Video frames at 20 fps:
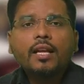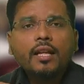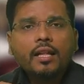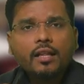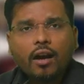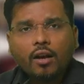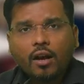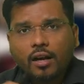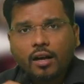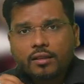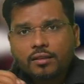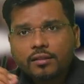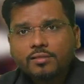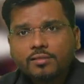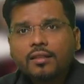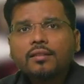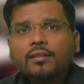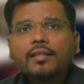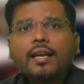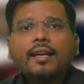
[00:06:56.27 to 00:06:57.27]
Other
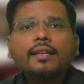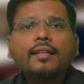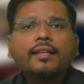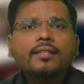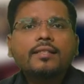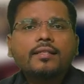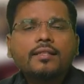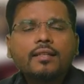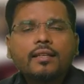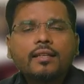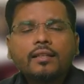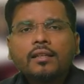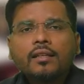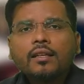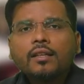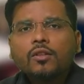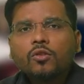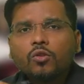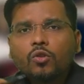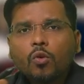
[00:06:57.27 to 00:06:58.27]
than lessee,
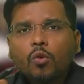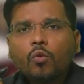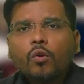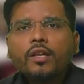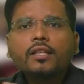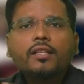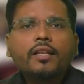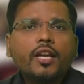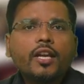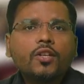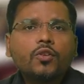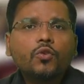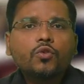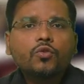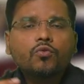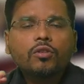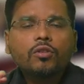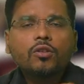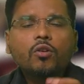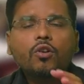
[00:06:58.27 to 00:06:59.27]
no one can use
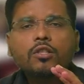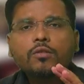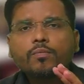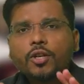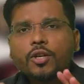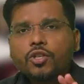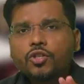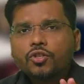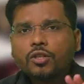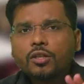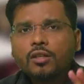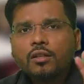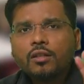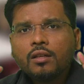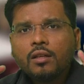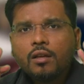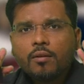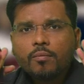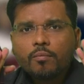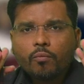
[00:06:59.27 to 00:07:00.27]
without special
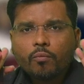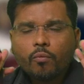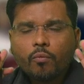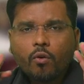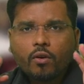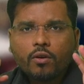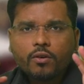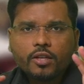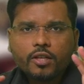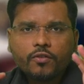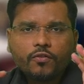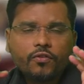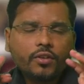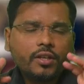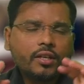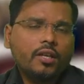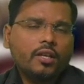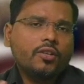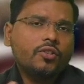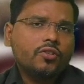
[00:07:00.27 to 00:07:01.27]

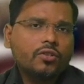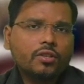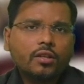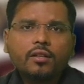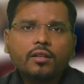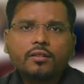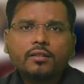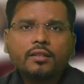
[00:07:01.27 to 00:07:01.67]
modification.